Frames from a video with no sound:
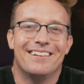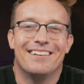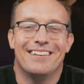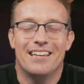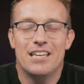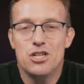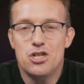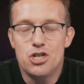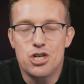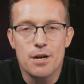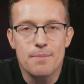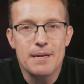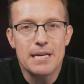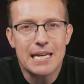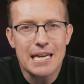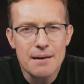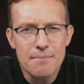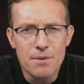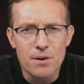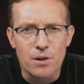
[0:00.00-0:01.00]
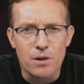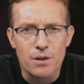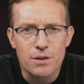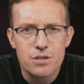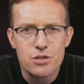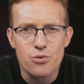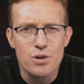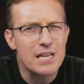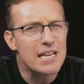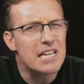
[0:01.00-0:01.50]
is Jimmy Kimmel
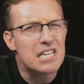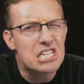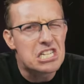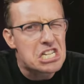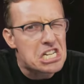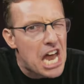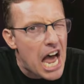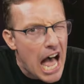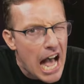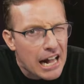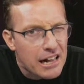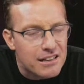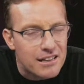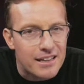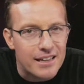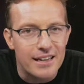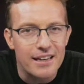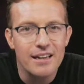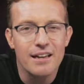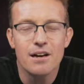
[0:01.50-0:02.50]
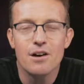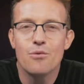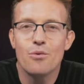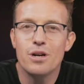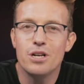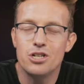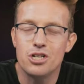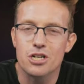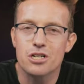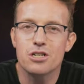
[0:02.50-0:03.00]
doing exactly what
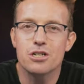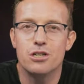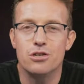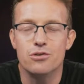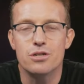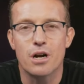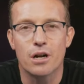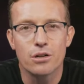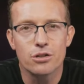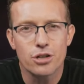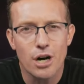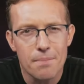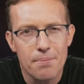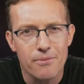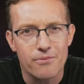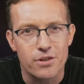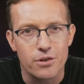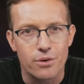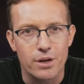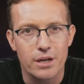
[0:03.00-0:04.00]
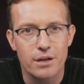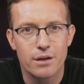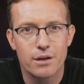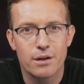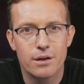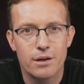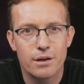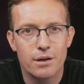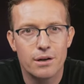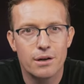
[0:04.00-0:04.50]
he just accused Donald Trump of doing,
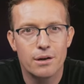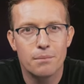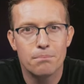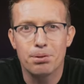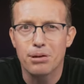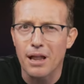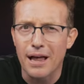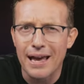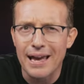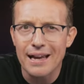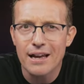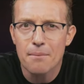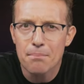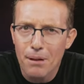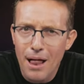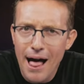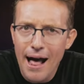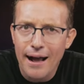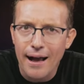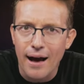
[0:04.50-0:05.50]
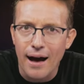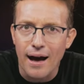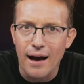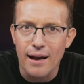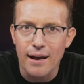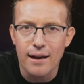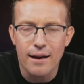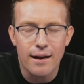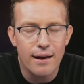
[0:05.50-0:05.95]
playing a black guy.